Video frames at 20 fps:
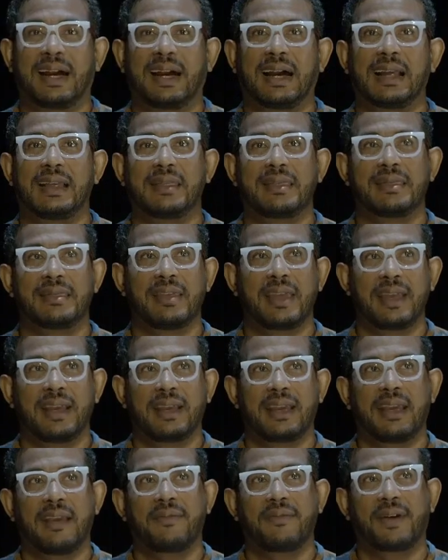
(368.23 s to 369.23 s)
I
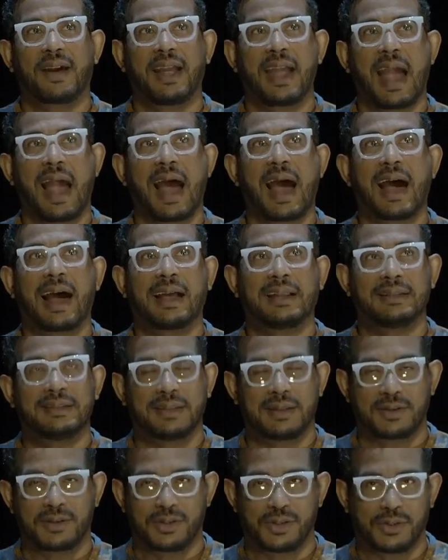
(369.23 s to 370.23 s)
think if I had
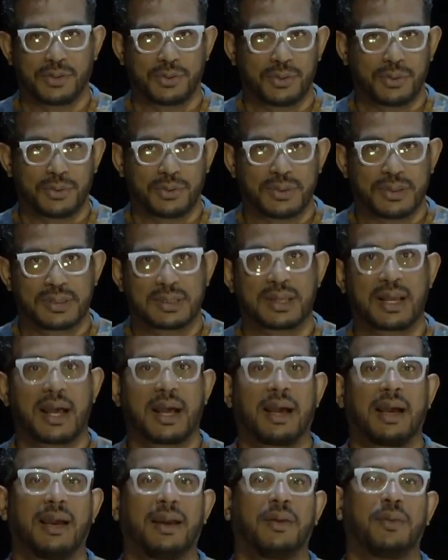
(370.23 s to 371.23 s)
to choose,
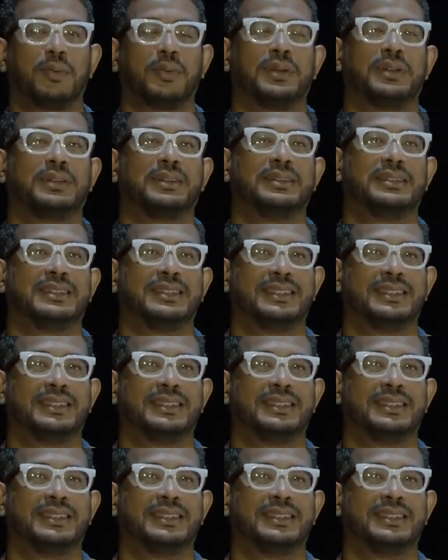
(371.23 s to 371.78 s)
I would